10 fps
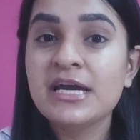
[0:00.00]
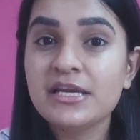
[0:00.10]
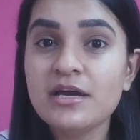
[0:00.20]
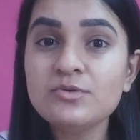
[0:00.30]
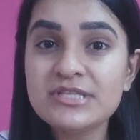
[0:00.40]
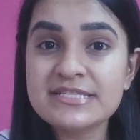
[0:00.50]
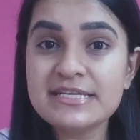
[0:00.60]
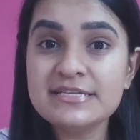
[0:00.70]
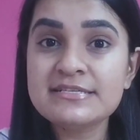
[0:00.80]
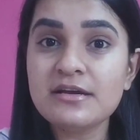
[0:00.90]
Now this
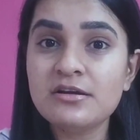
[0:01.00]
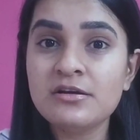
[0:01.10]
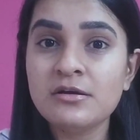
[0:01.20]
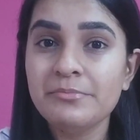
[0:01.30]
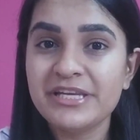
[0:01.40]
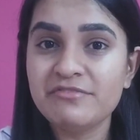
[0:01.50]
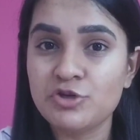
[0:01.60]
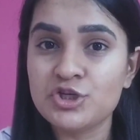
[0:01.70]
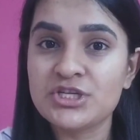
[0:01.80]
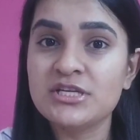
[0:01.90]
is a mini
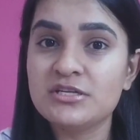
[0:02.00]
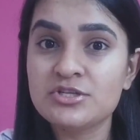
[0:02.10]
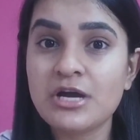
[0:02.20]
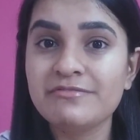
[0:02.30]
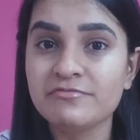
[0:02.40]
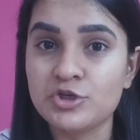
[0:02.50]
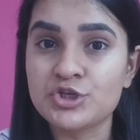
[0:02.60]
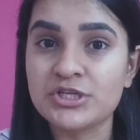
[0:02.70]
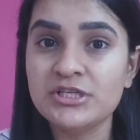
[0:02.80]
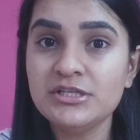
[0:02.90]
version, a travel
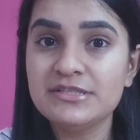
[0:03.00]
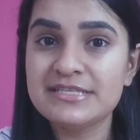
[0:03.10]
version.